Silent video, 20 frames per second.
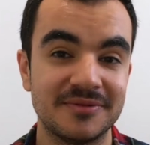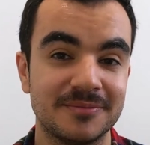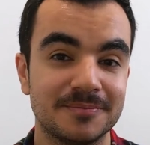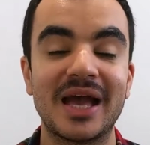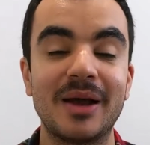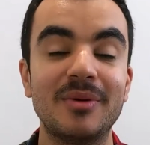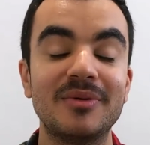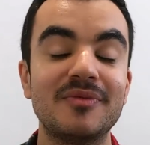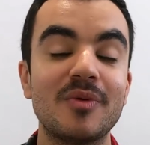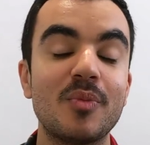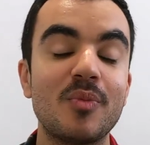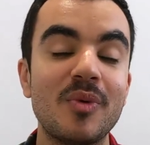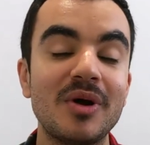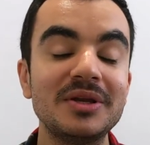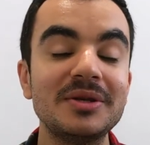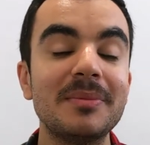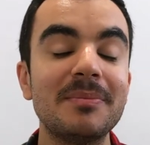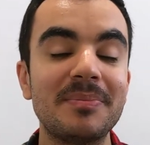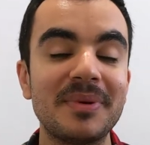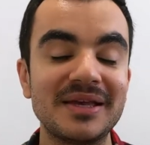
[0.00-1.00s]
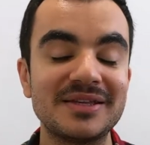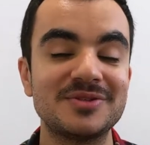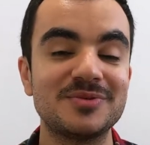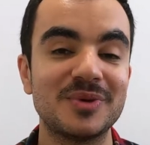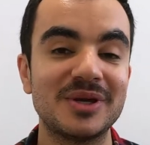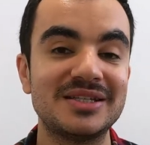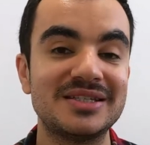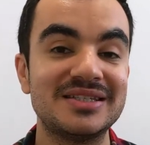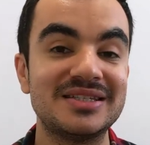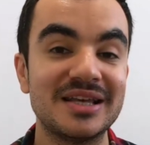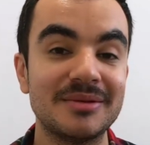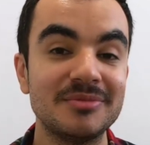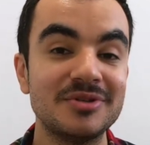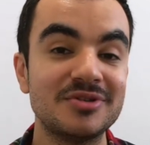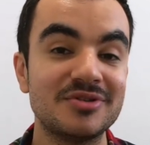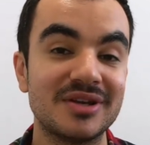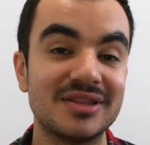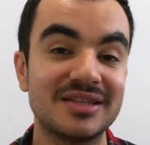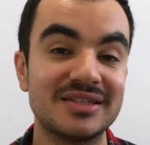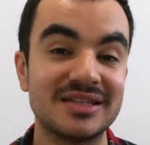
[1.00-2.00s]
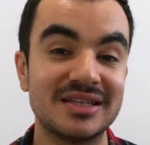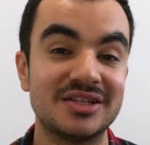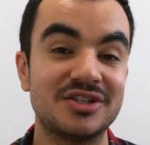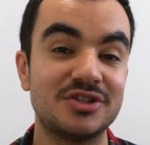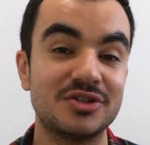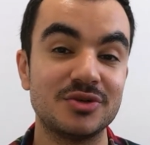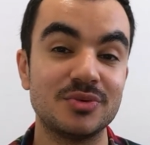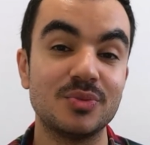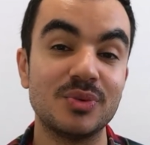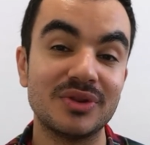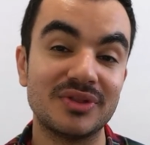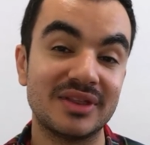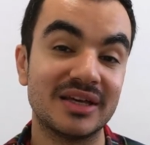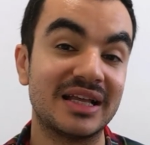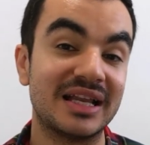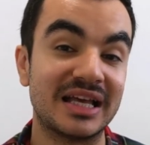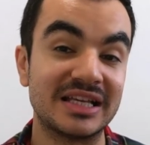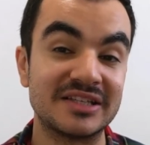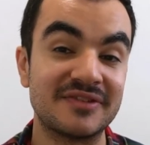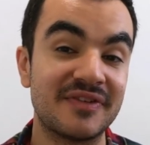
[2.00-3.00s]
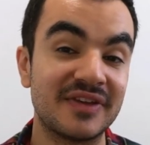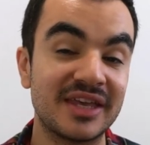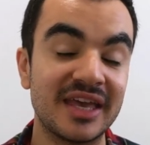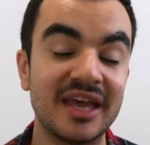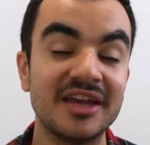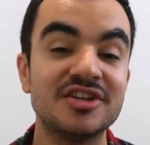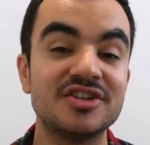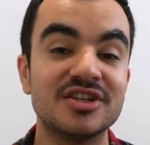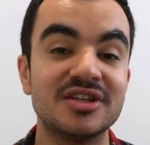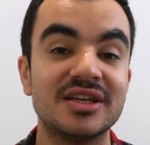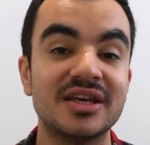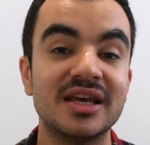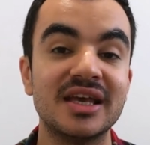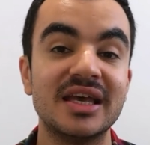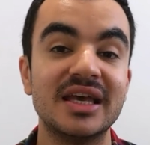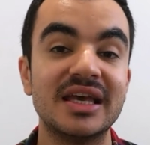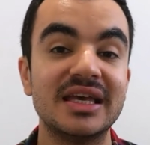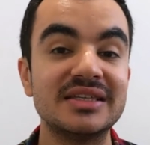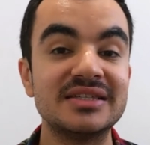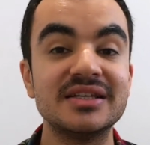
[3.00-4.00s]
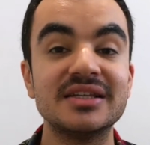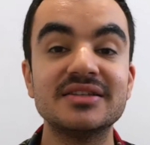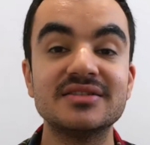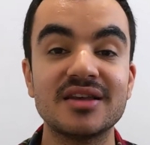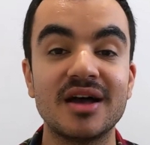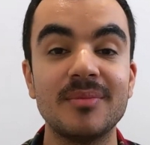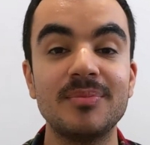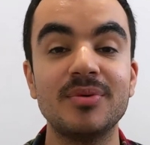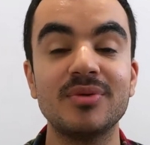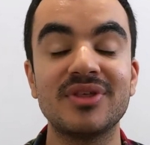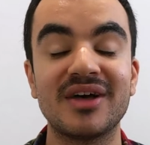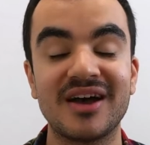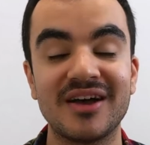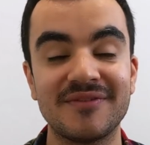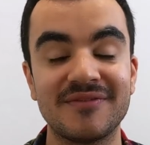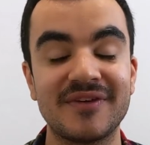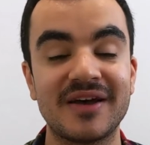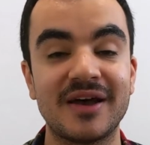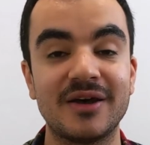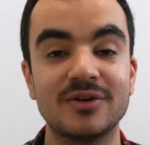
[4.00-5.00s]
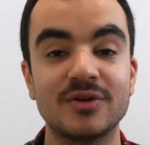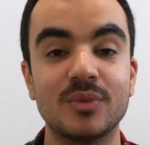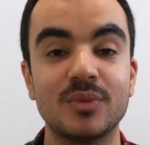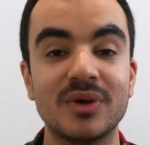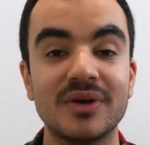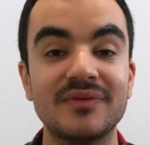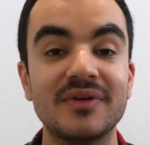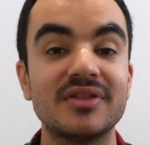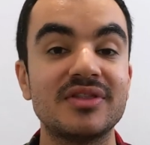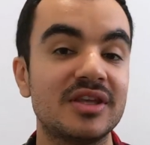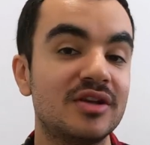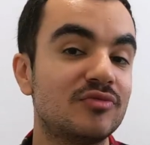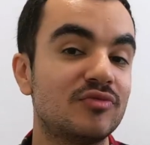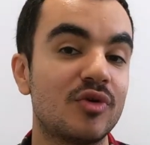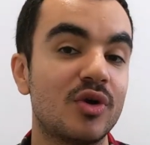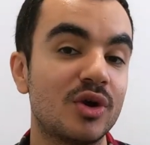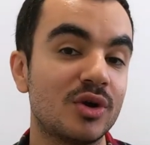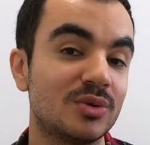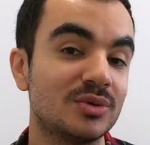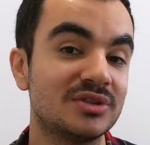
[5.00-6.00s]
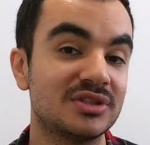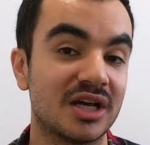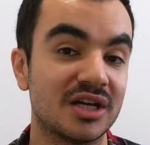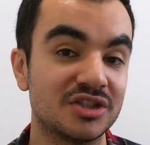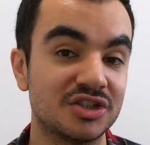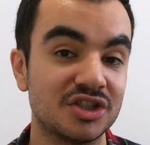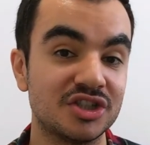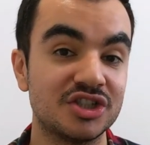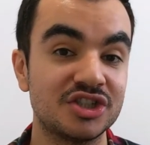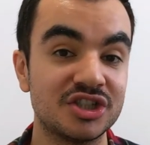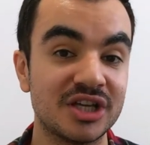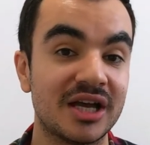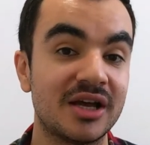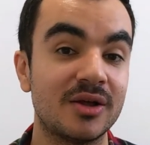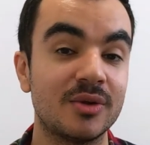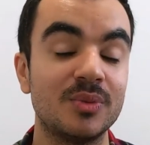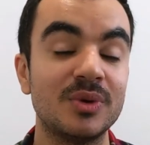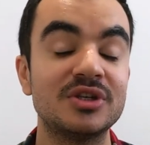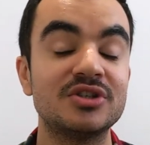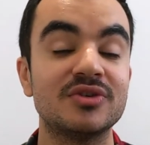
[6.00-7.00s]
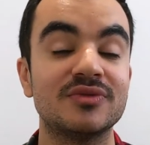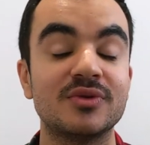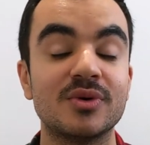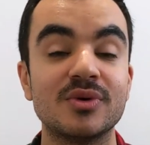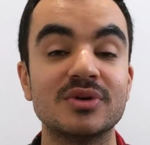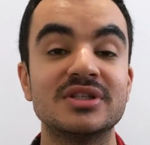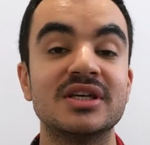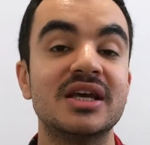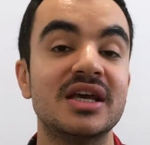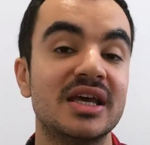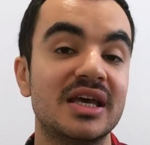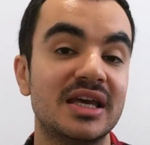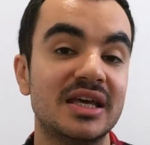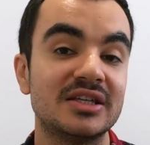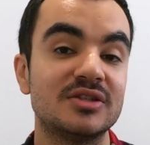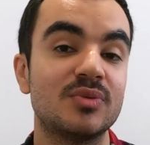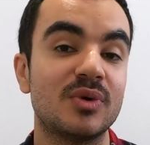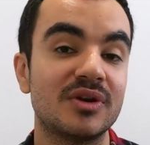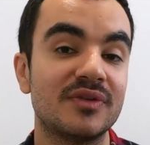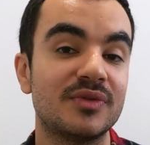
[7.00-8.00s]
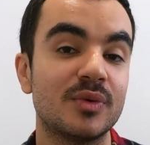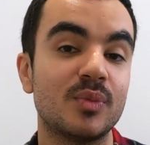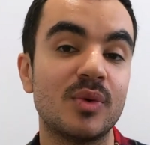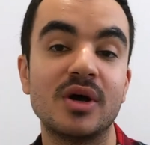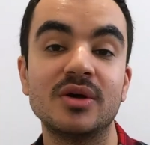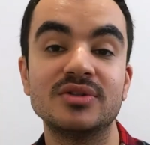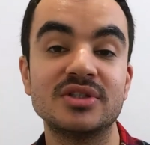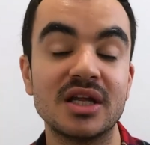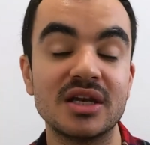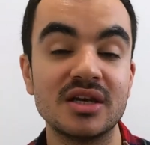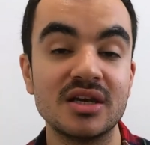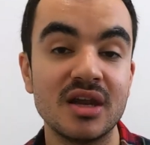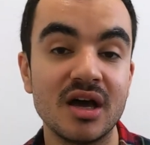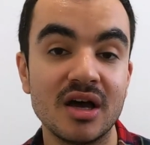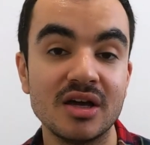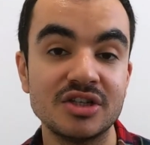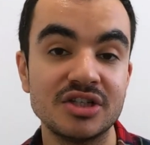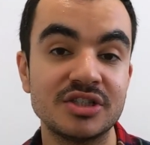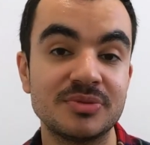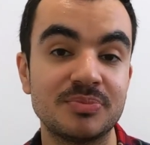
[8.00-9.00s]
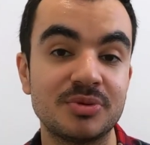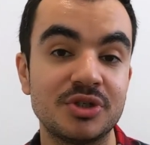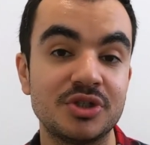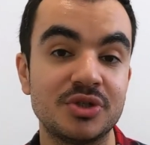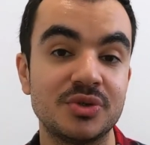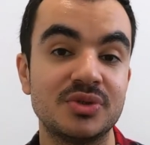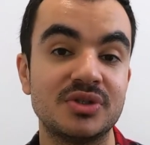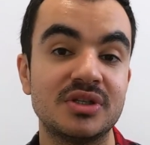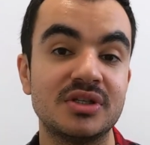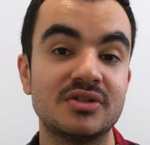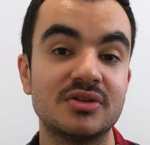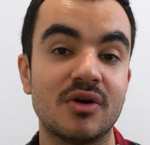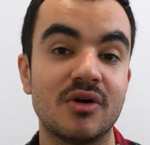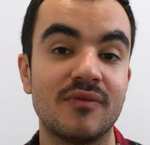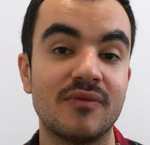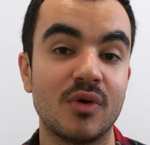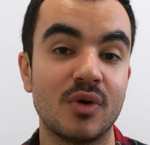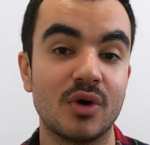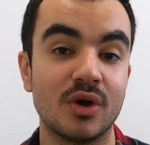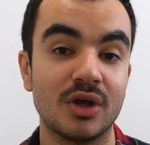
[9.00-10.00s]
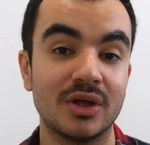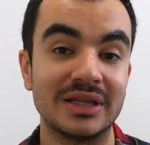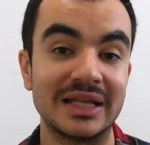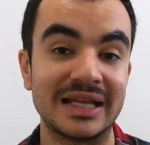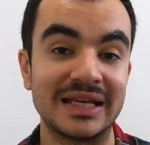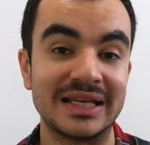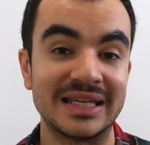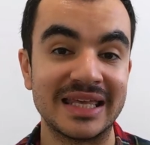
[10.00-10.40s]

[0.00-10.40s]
However, one best way to demonstrate this issue with the classification is an example that I found with the Royal Dutch Shell, which of course is one of the world's largest producers of oil and